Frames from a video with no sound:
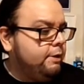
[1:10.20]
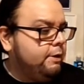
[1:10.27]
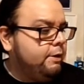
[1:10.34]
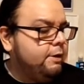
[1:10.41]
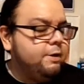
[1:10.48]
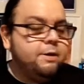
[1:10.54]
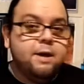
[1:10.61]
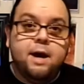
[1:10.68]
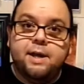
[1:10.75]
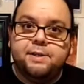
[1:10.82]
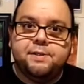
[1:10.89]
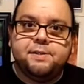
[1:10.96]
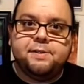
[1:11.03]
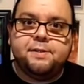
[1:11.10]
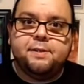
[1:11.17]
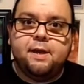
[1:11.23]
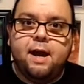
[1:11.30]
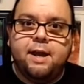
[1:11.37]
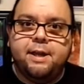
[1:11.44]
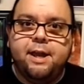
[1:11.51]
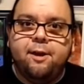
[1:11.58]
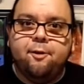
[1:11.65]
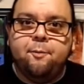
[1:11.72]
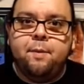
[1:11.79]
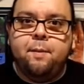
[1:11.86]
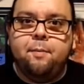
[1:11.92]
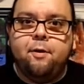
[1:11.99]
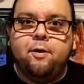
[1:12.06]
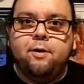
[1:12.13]
Nuts! I can't
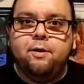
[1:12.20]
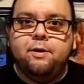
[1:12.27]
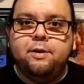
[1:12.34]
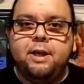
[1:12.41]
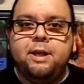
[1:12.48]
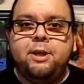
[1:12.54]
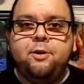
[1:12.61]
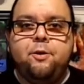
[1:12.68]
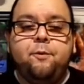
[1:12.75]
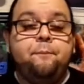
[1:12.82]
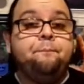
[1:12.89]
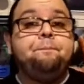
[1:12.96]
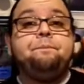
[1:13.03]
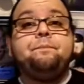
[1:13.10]
remember. Anywho,